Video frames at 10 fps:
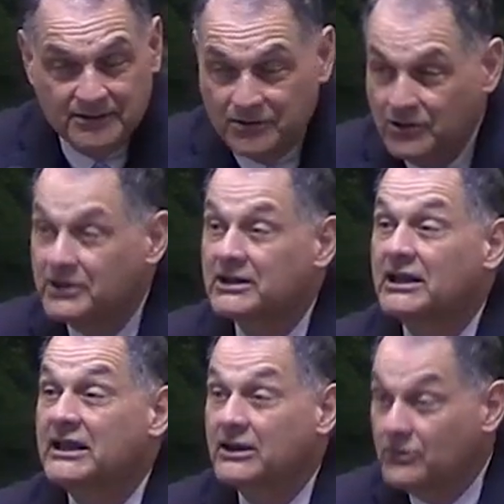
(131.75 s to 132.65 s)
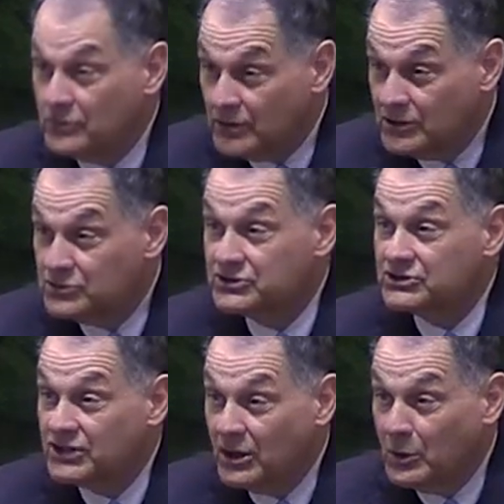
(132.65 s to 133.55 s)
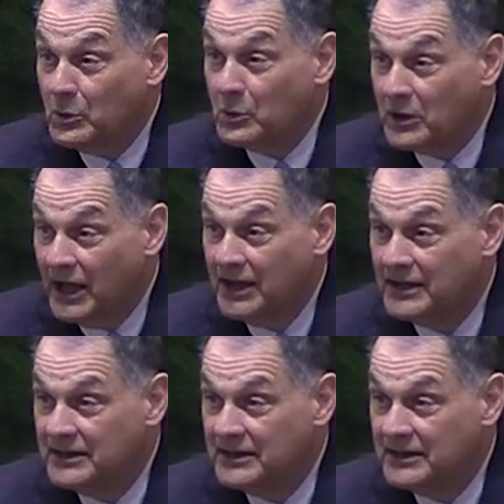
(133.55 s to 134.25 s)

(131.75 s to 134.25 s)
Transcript: you could leave, lose a soul.